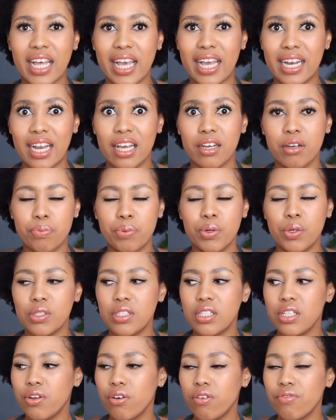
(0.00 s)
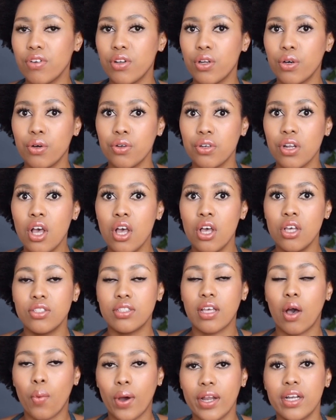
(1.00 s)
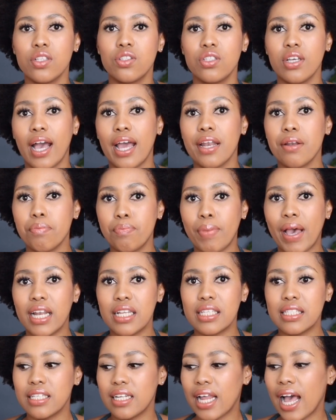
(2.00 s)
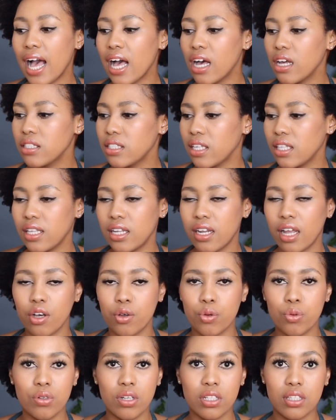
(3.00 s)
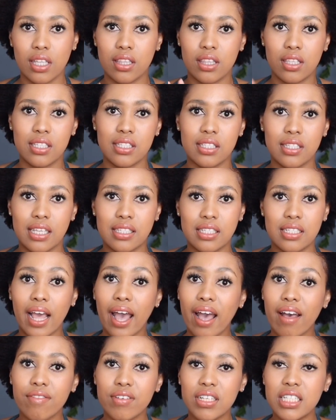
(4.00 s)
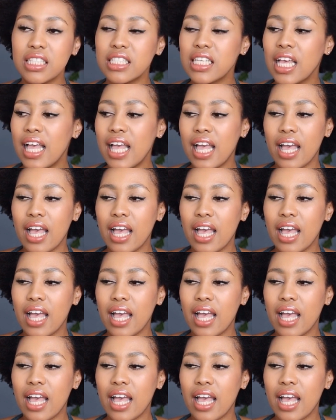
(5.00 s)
I had like a protein overload, so I wanted to kind of balance it out, and then I googled that this doesn't have it,